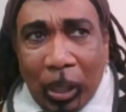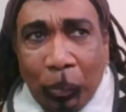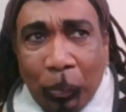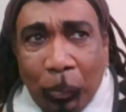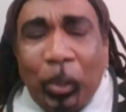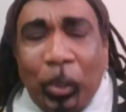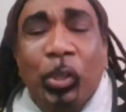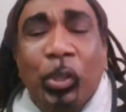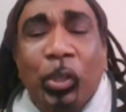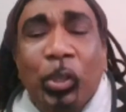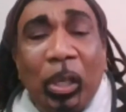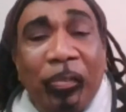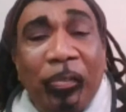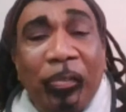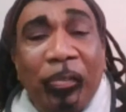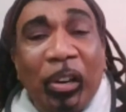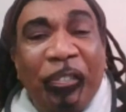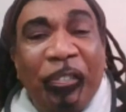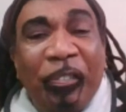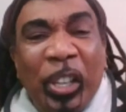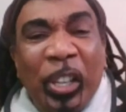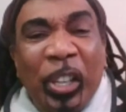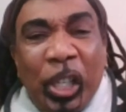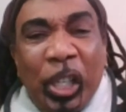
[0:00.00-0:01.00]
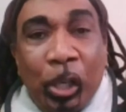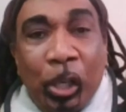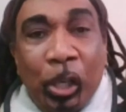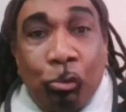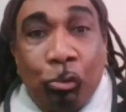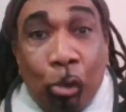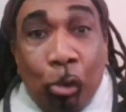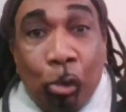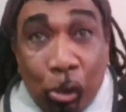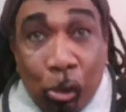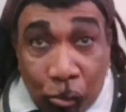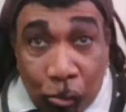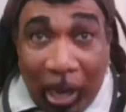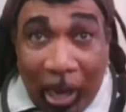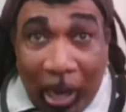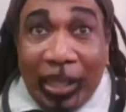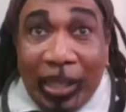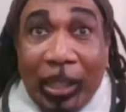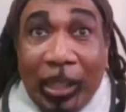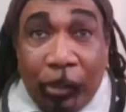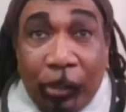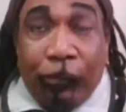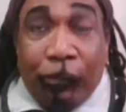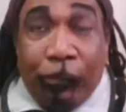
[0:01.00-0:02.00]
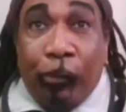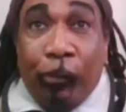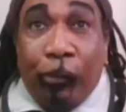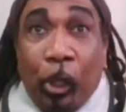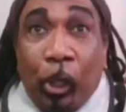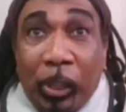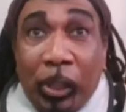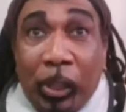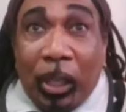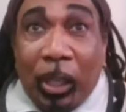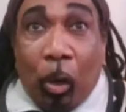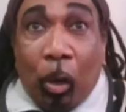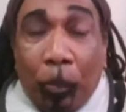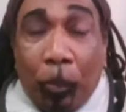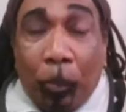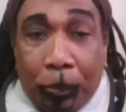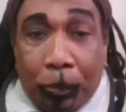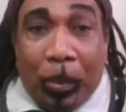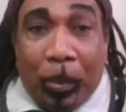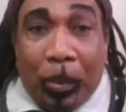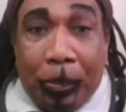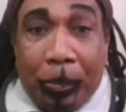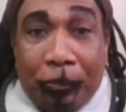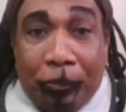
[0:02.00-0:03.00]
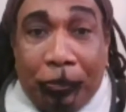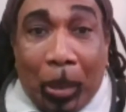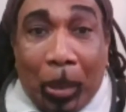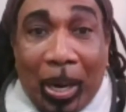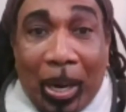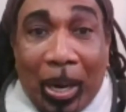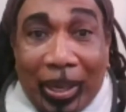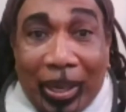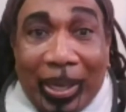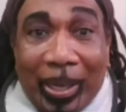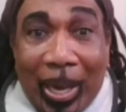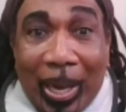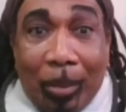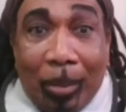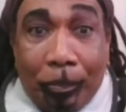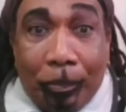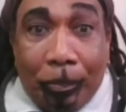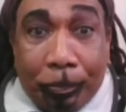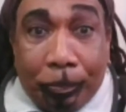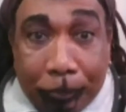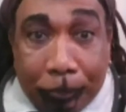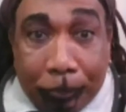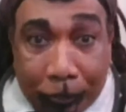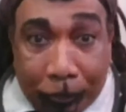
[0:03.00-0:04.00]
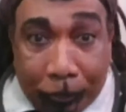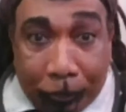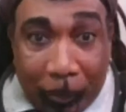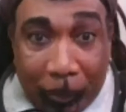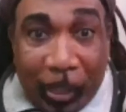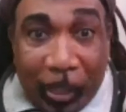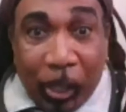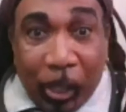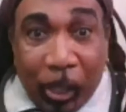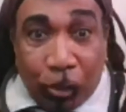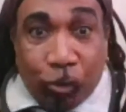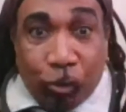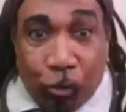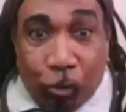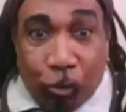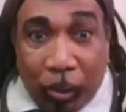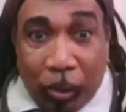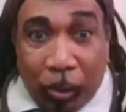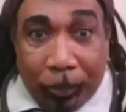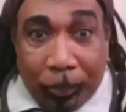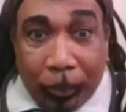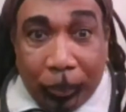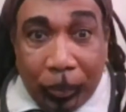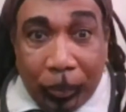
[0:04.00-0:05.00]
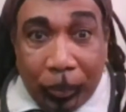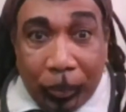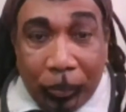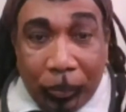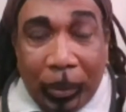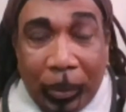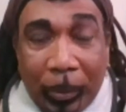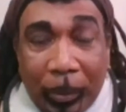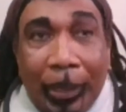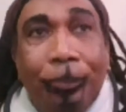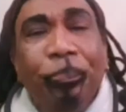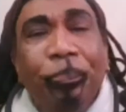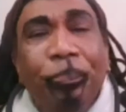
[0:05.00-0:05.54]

we used to live on Vineyard Road, right in front of up Park Camp Airstrip, right?